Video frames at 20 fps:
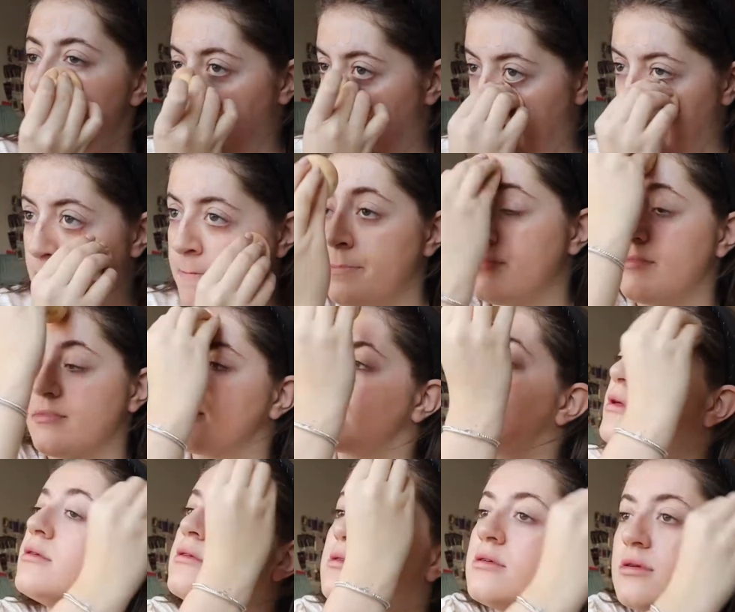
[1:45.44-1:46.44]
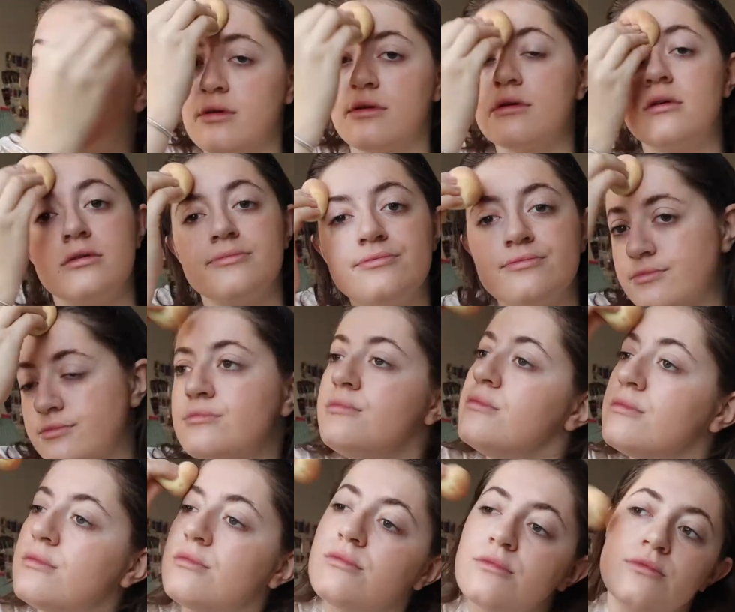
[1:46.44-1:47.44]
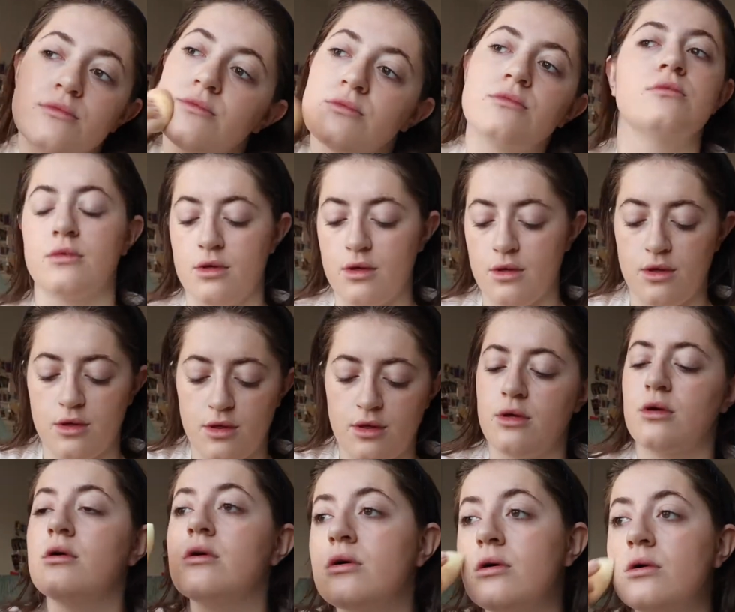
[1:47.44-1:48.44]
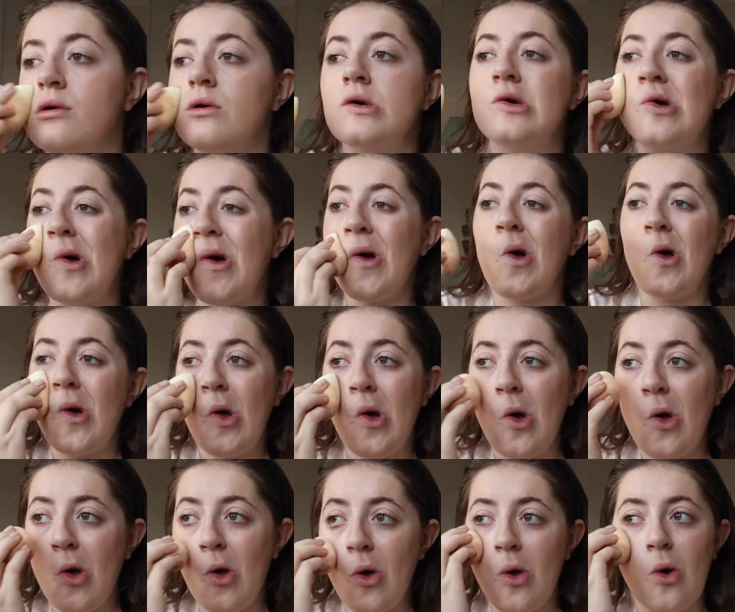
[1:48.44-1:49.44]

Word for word: I've been going nowhere lately. It's time to